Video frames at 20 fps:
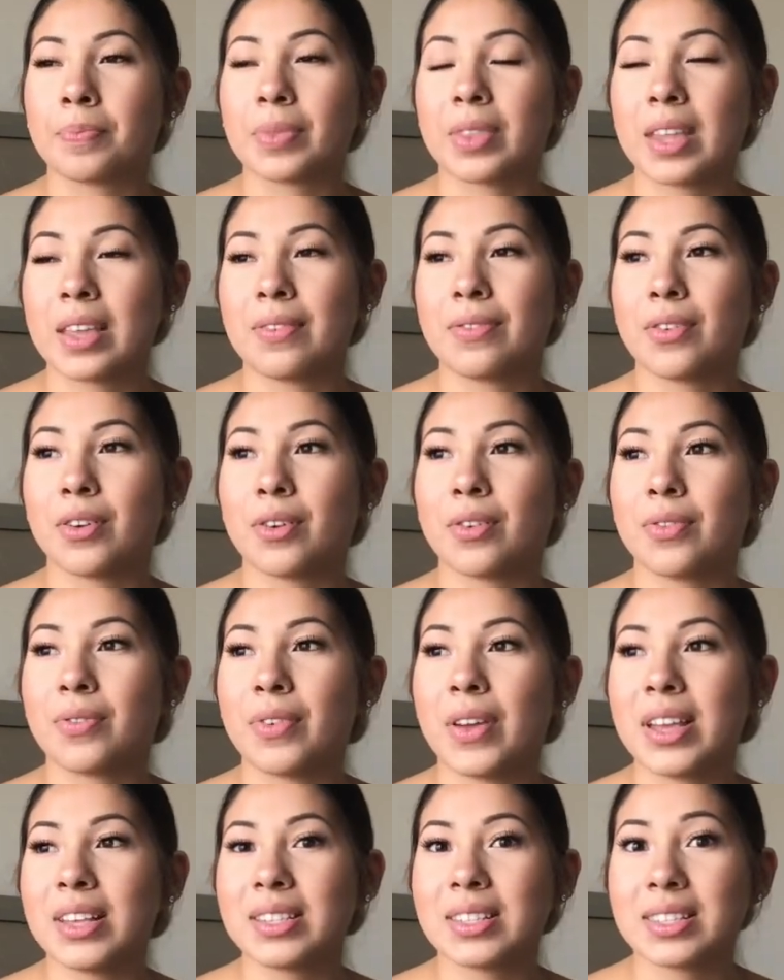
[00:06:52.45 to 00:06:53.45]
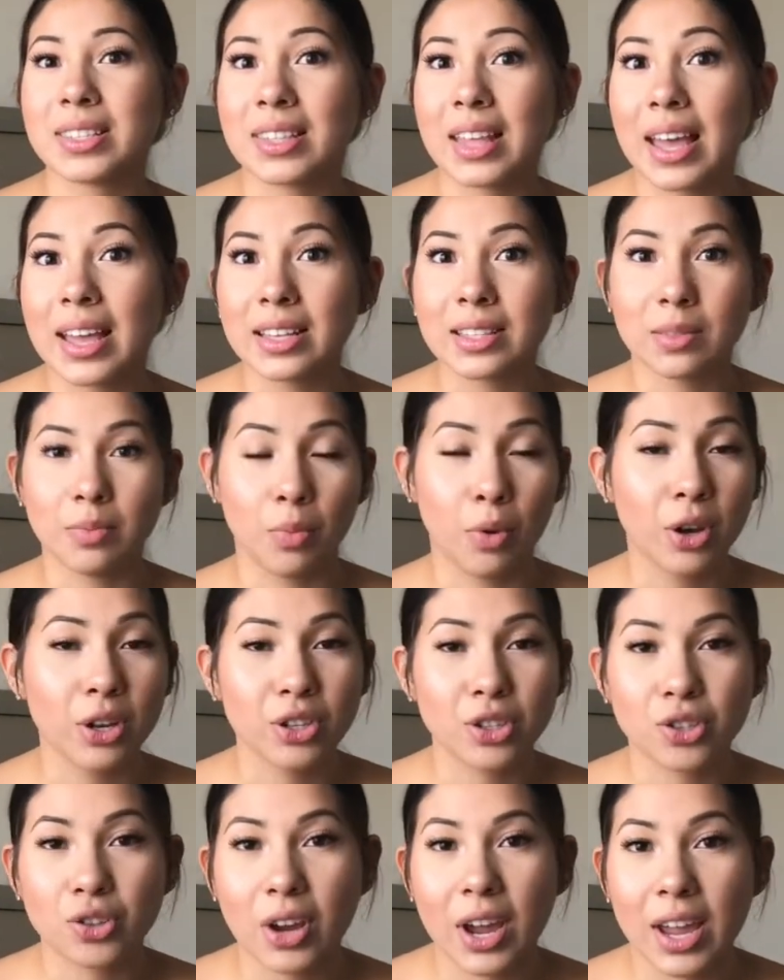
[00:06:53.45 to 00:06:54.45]
If your face likes
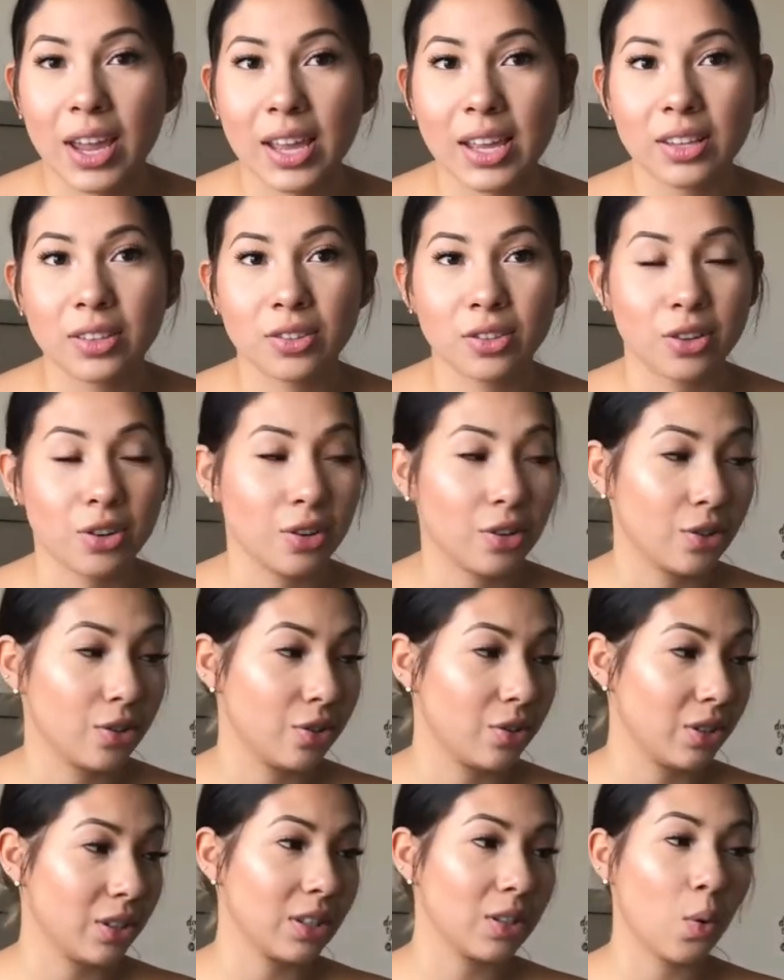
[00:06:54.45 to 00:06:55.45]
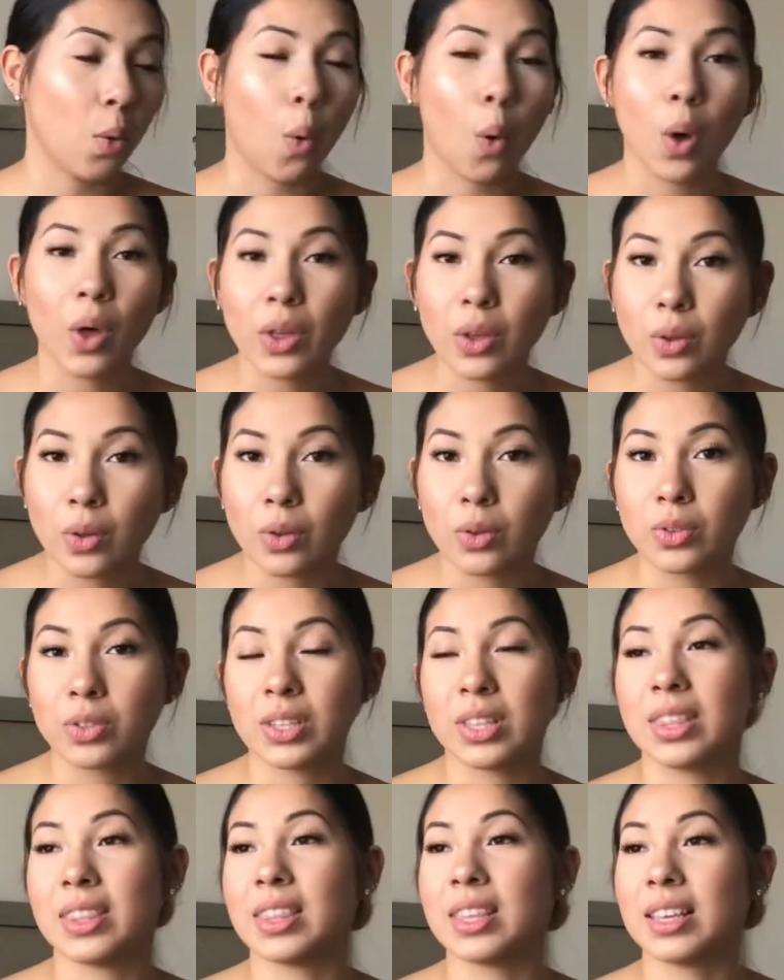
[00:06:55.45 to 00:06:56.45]
moisturizers and oils
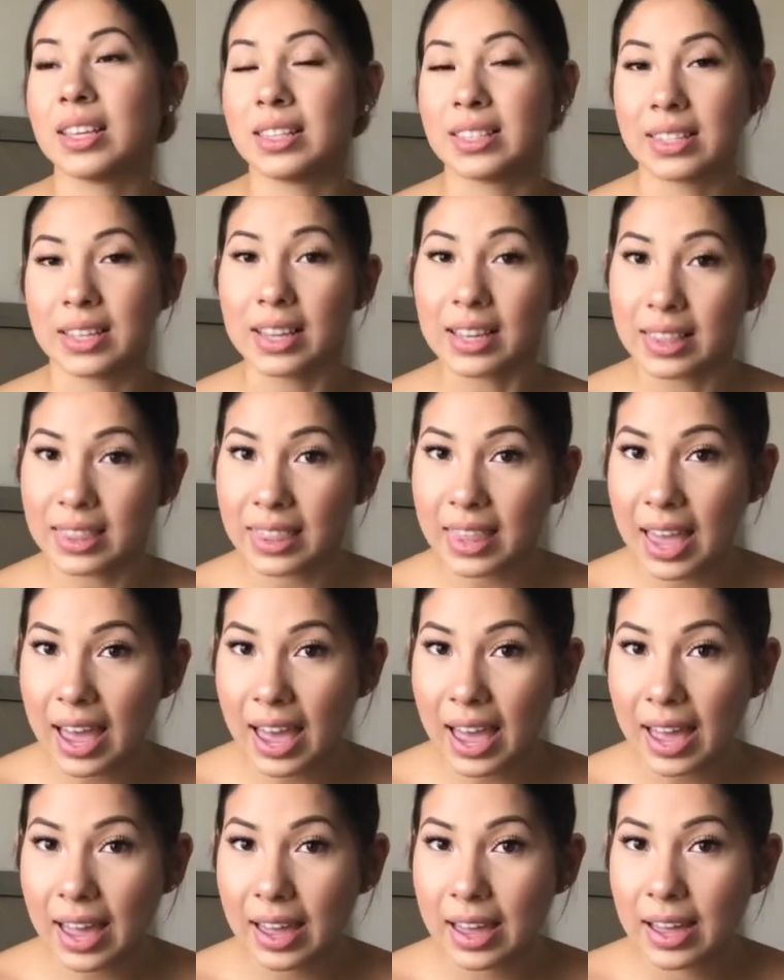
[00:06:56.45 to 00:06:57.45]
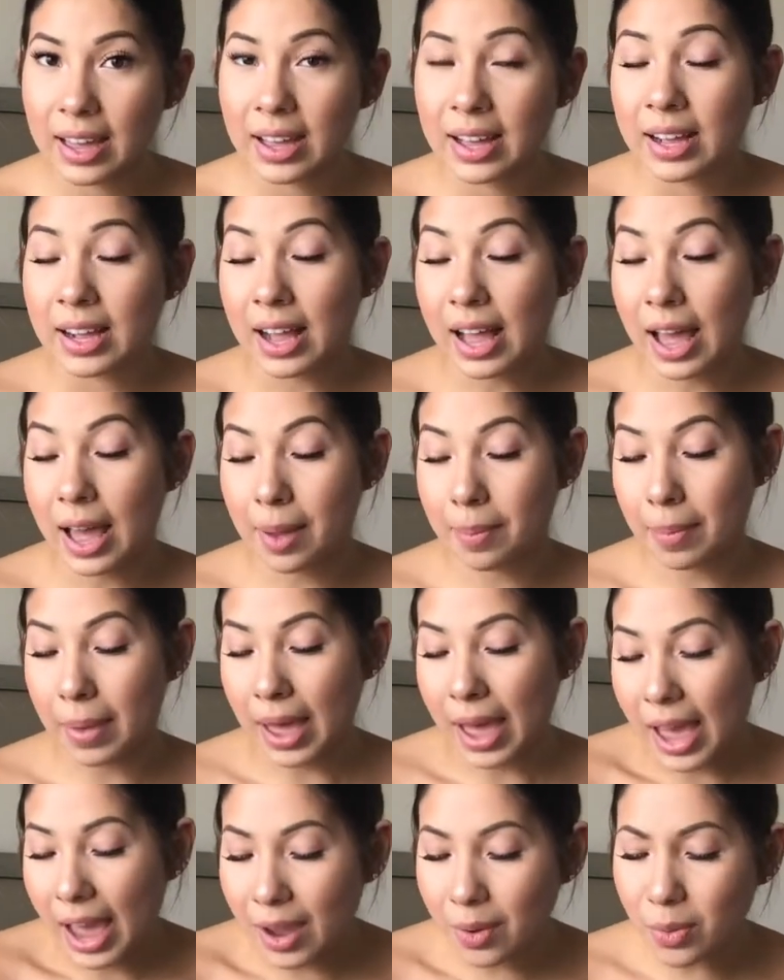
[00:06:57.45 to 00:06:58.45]
and things like that,
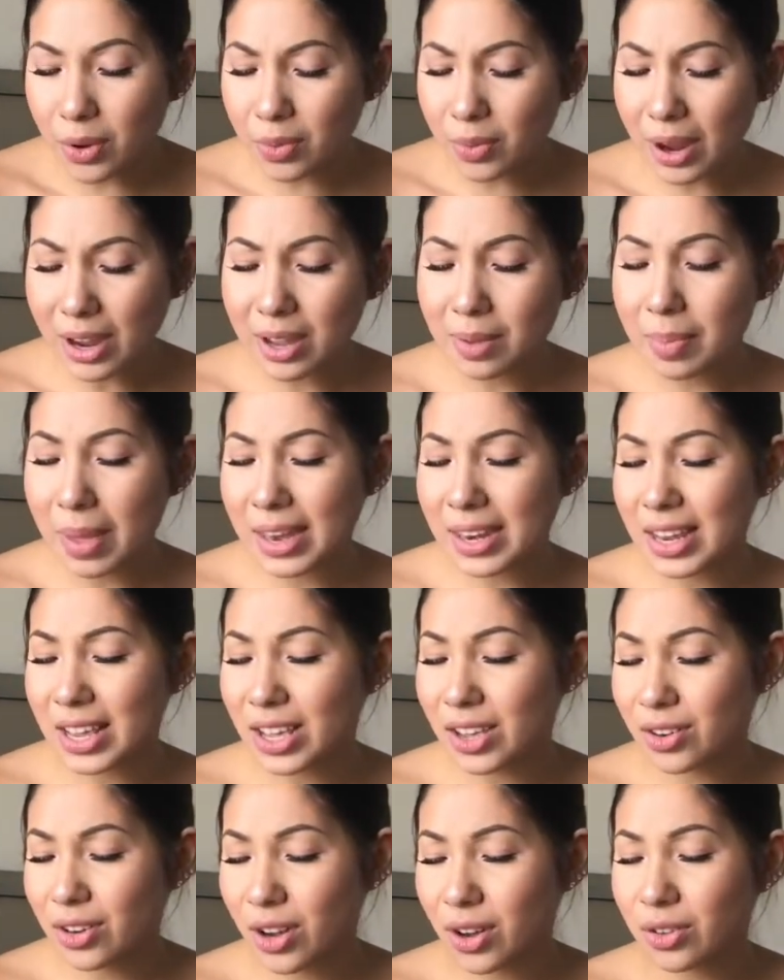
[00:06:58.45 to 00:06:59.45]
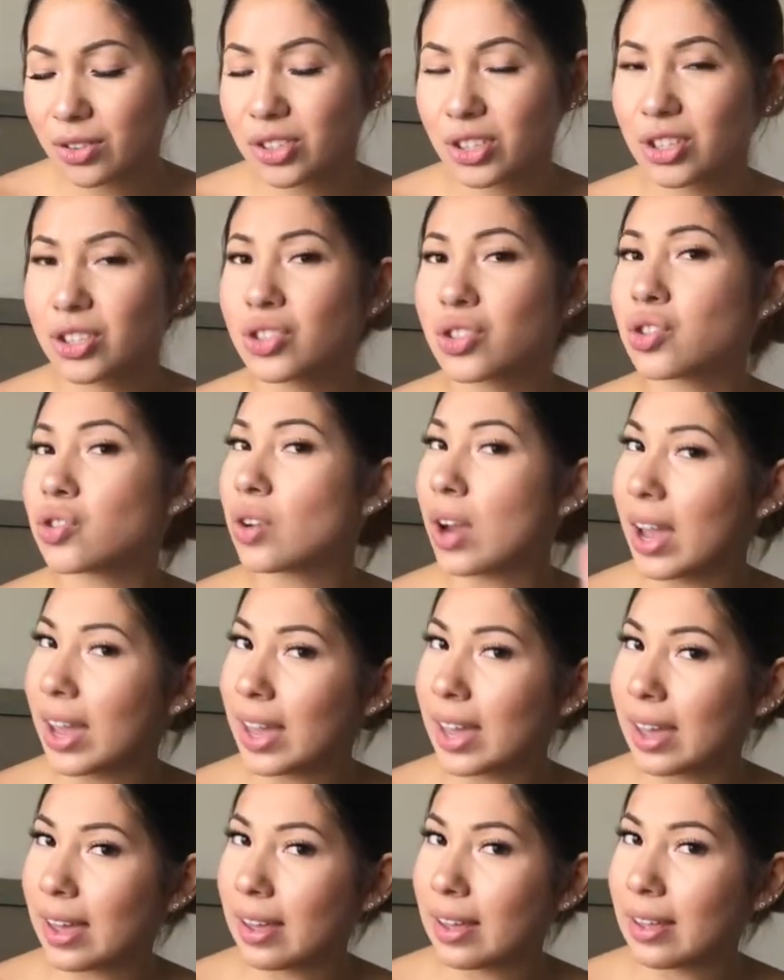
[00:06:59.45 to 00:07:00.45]
I would recommend it, you know, just try
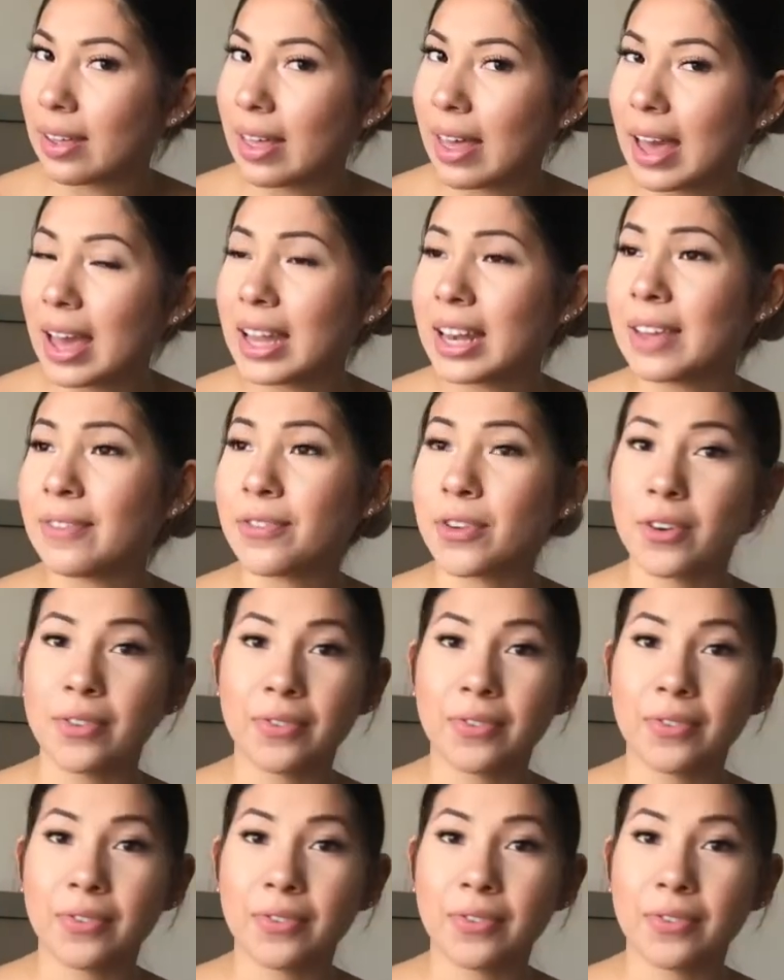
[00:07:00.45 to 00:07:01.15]
it. And if your